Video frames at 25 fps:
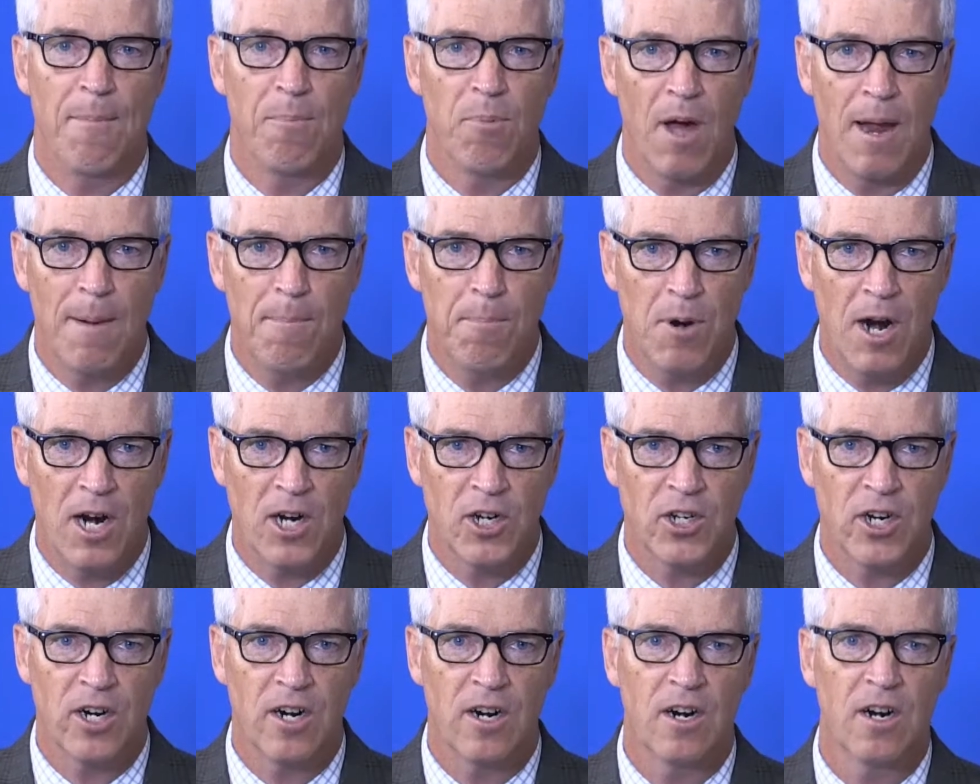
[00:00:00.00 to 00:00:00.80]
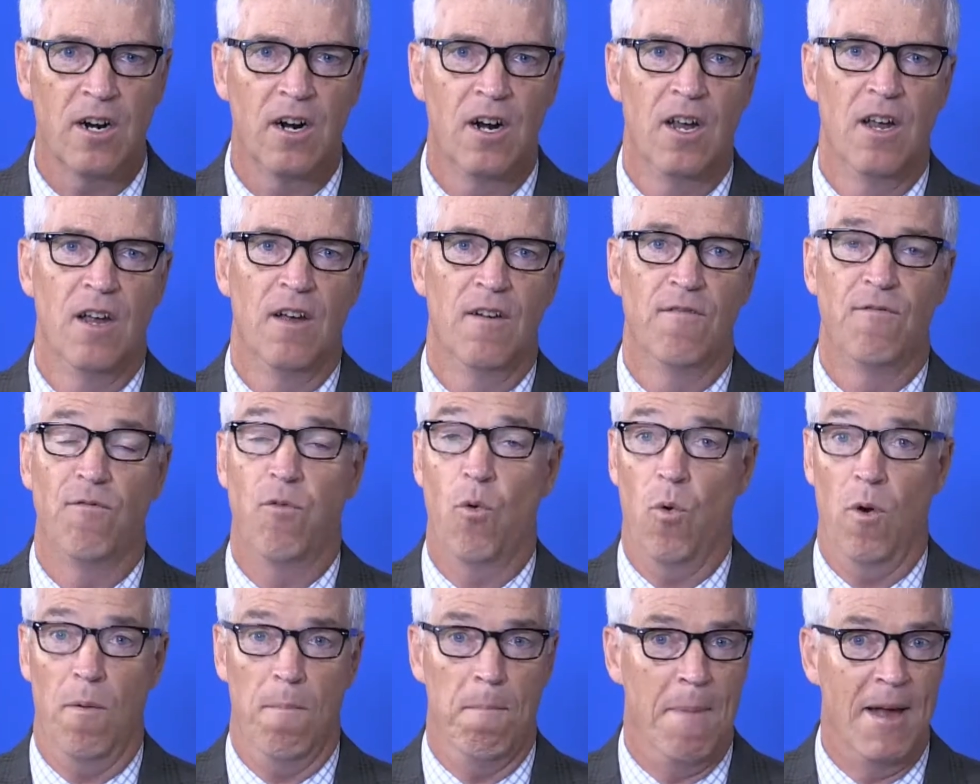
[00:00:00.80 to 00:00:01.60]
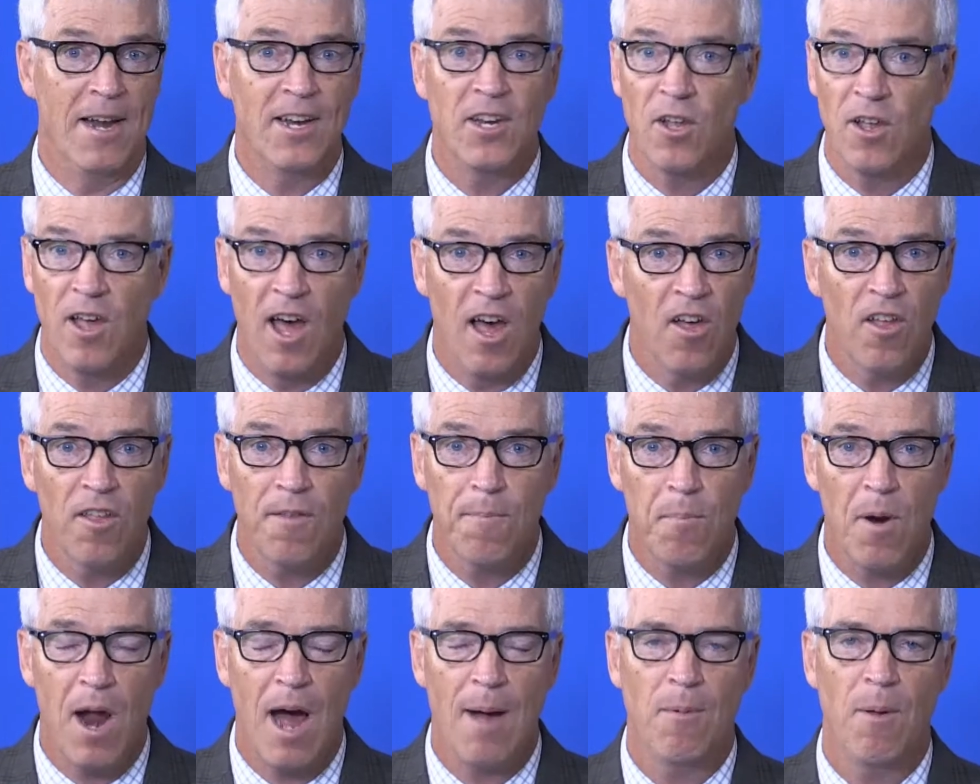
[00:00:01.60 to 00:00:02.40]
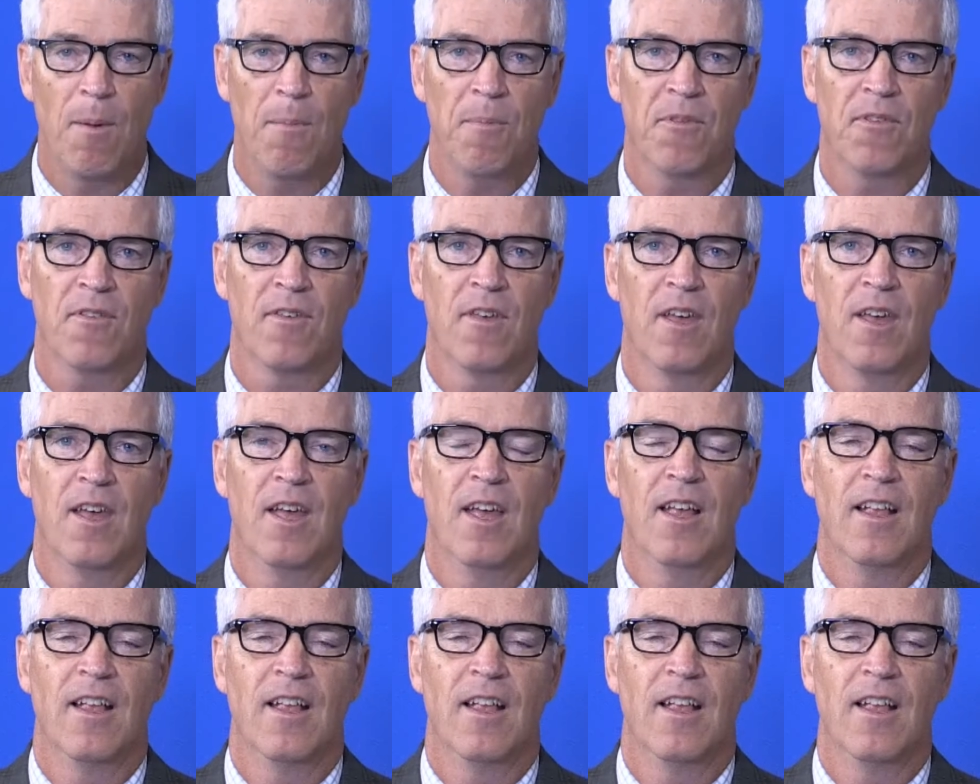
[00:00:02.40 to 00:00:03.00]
blood pressure, for mental health problems.